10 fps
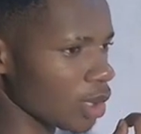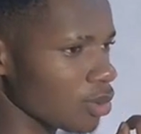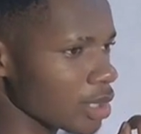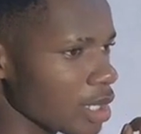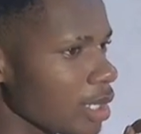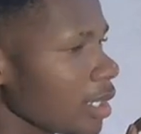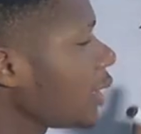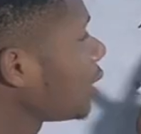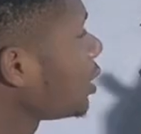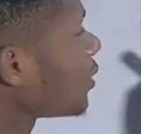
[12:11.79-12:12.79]
Okay,
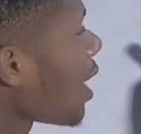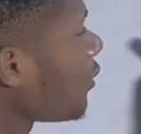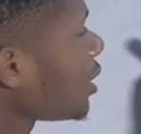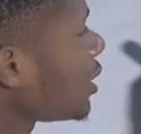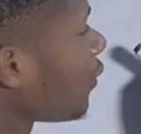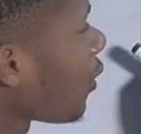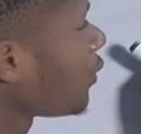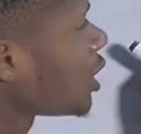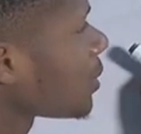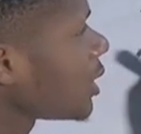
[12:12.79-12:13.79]
derivative
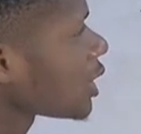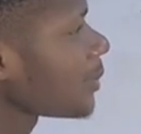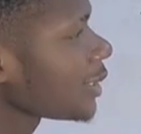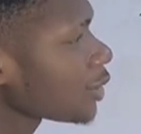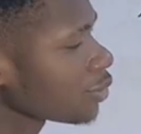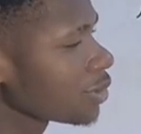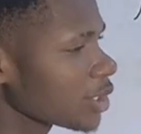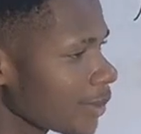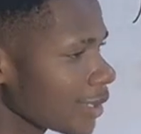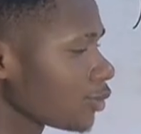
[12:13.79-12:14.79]
of displacement with
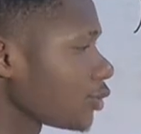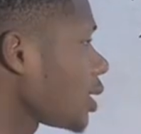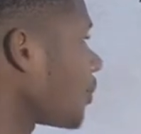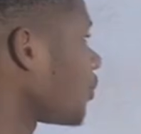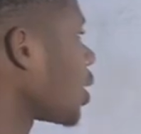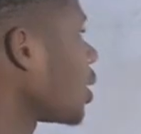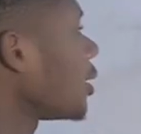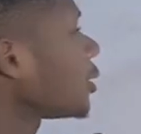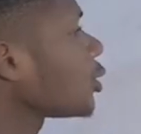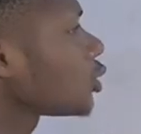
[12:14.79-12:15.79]
respect to
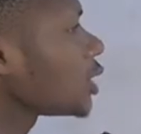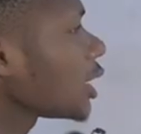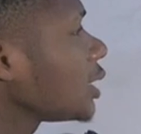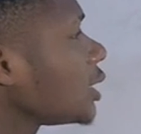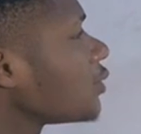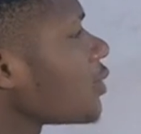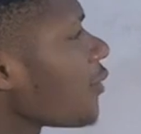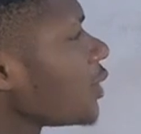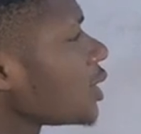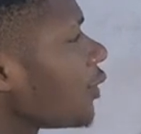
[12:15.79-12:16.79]
time. So taking the
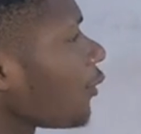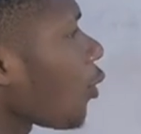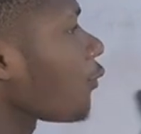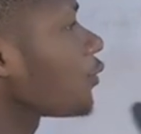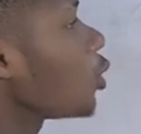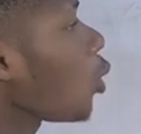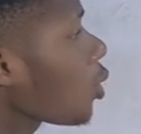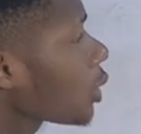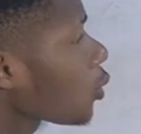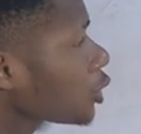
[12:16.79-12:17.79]
derivative of the
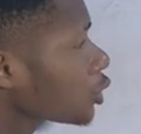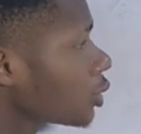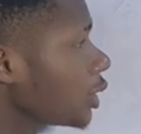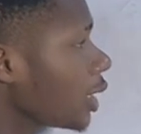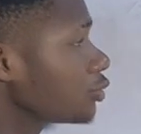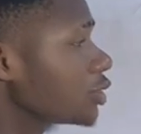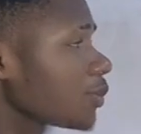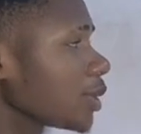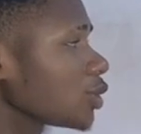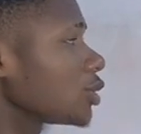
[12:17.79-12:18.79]
whole equation here with
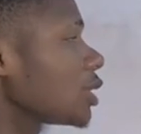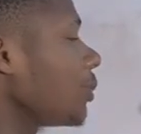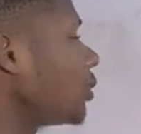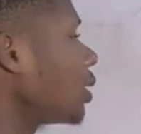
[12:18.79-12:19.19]
respect to time,